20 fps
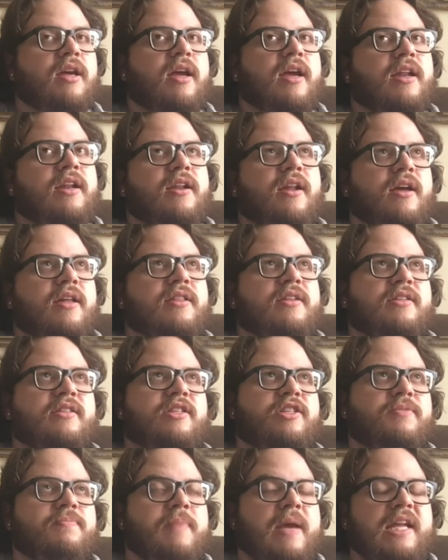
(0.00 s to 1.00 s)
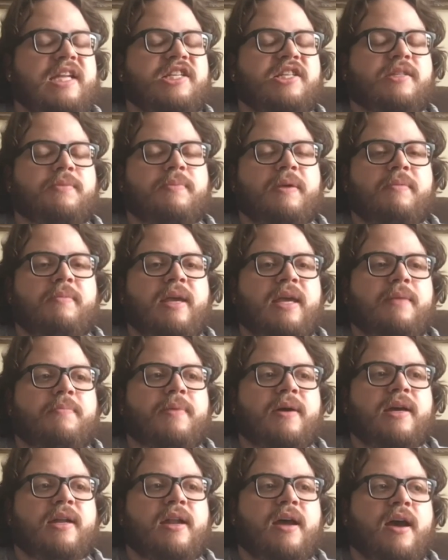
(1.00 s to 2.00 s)
and this may just be me,
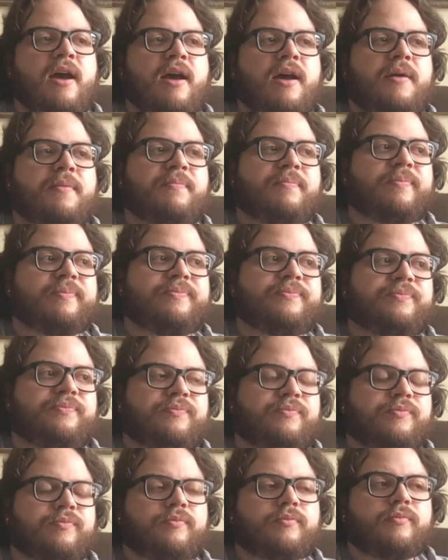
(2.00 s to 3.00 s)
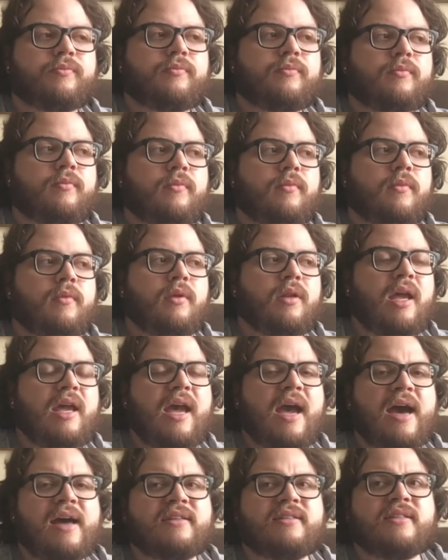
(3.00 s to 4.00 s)
but um,
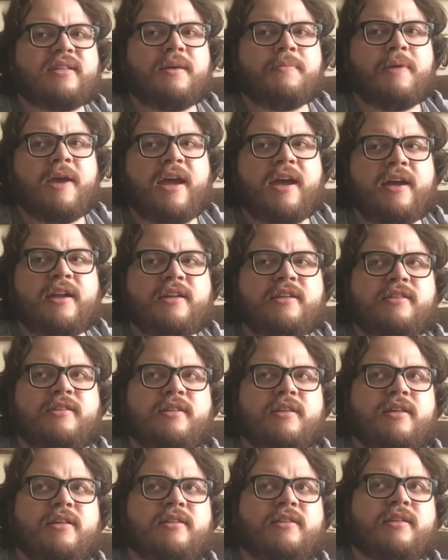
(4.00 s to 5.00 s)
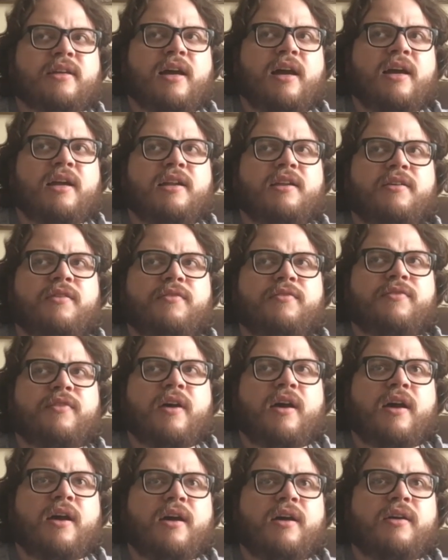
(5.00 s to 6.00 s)
Azkaban is is kind of
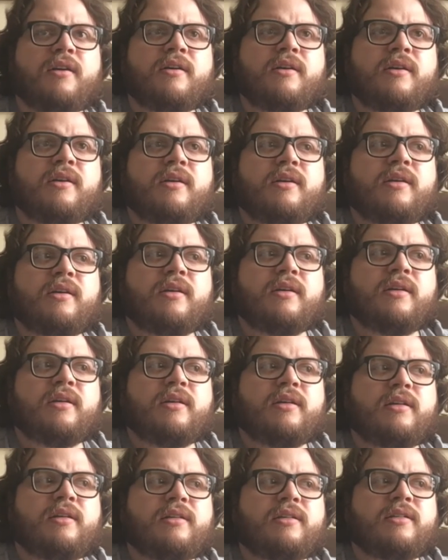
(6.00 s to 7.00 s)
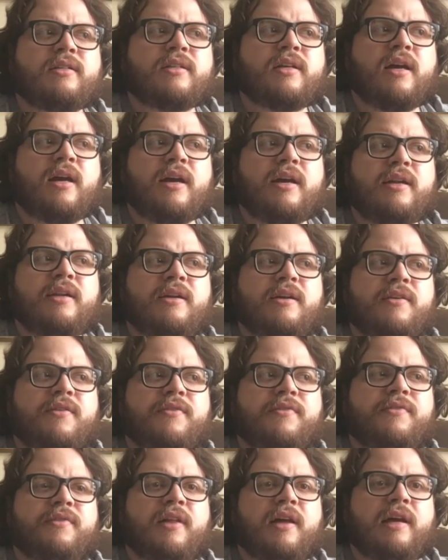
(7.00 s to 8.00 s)
uh, is kind
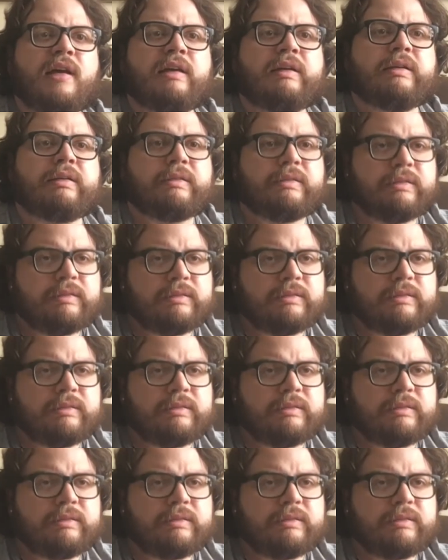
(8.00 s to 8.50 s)
of like